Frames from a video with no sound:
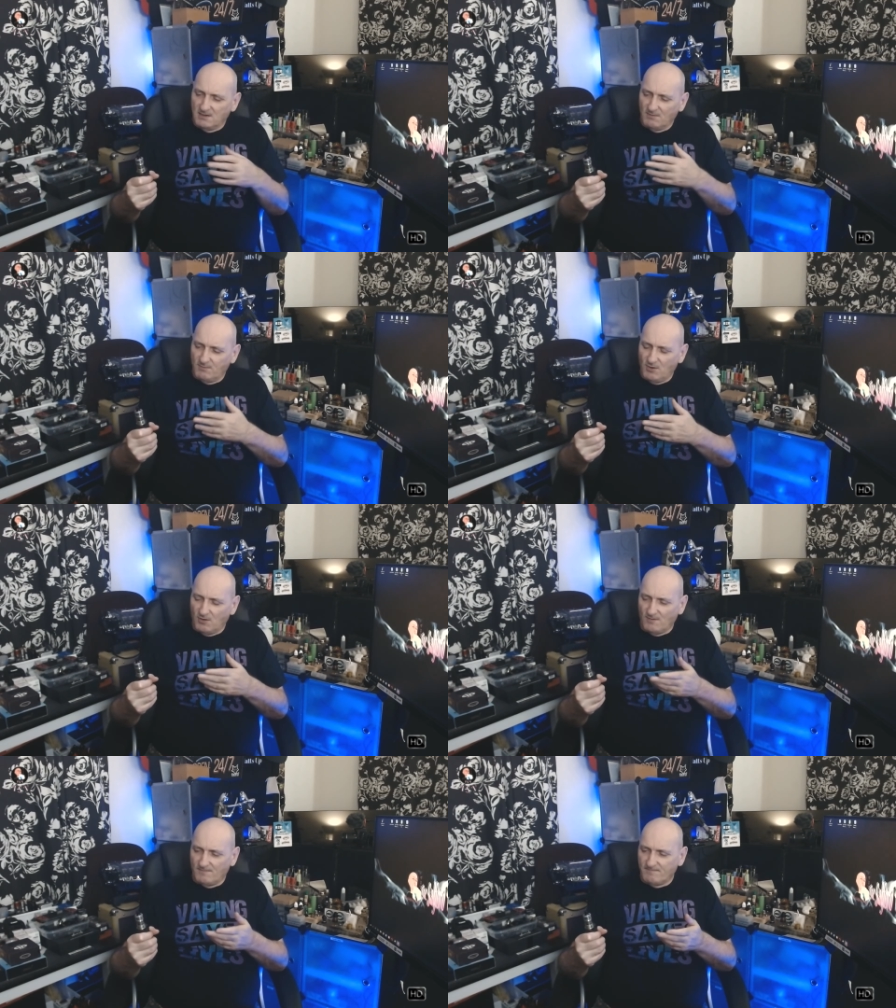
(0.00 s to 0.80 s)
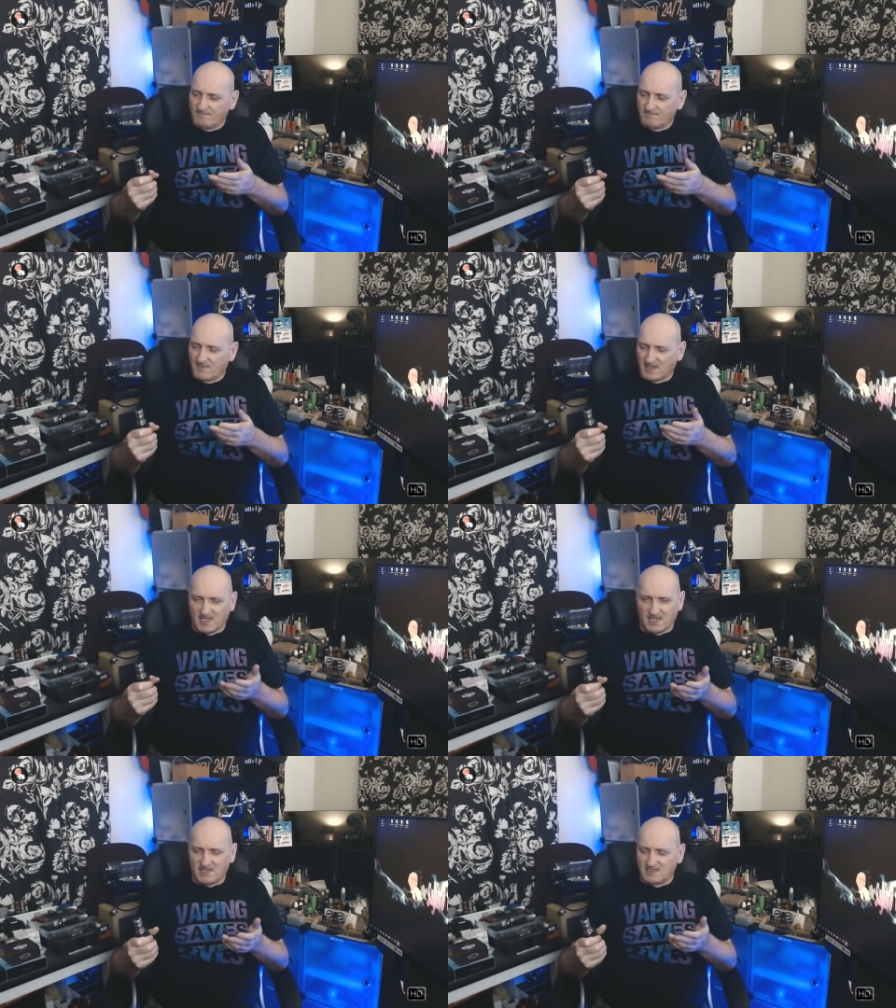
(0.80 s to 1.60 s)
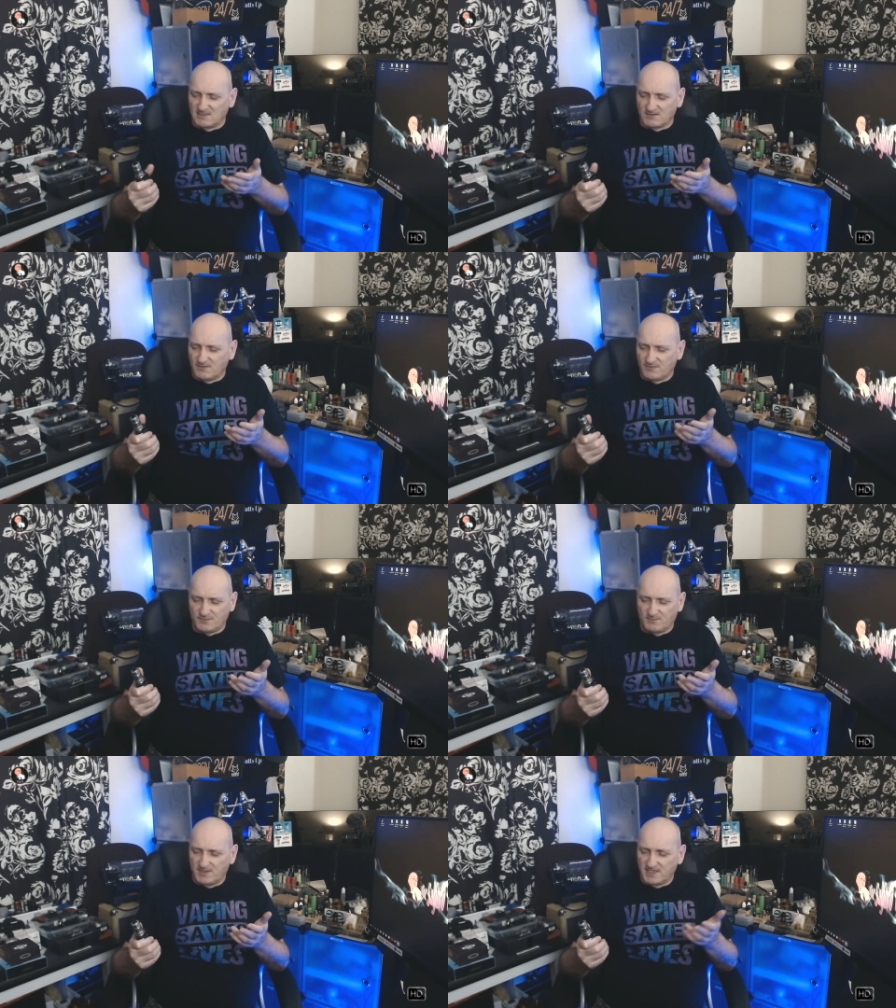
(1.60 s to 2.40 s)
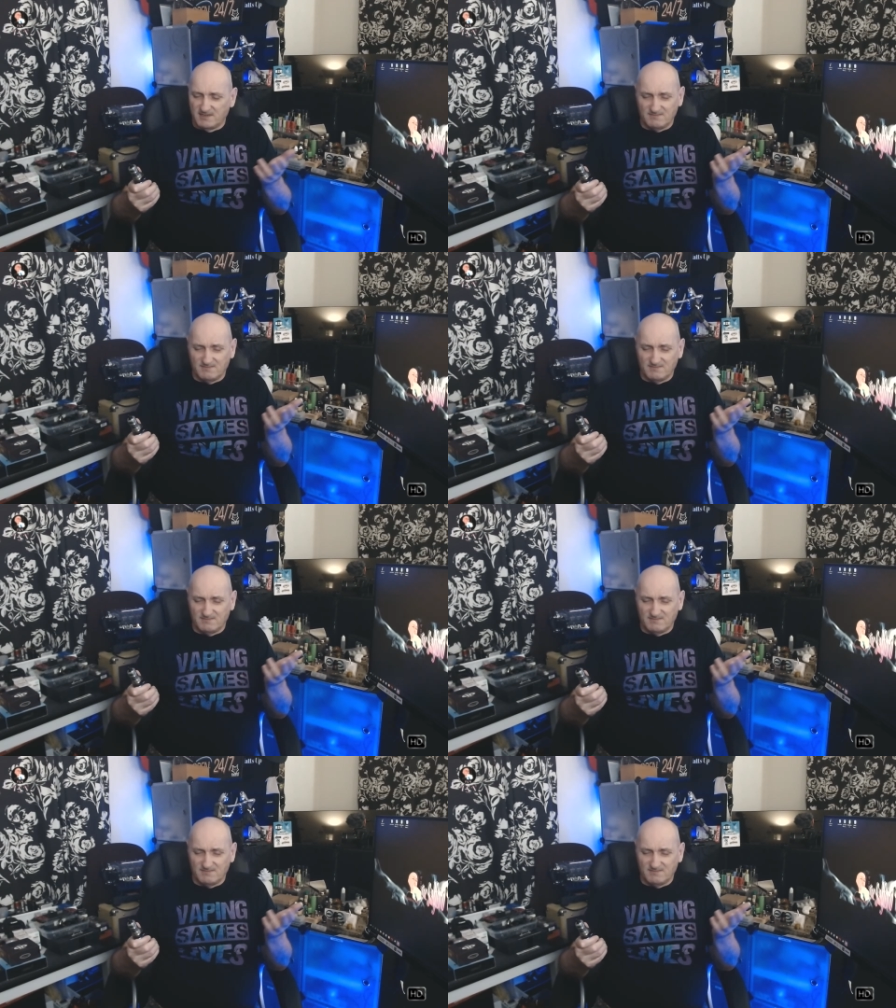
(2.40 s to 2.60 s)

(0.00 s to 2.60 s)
But again, for me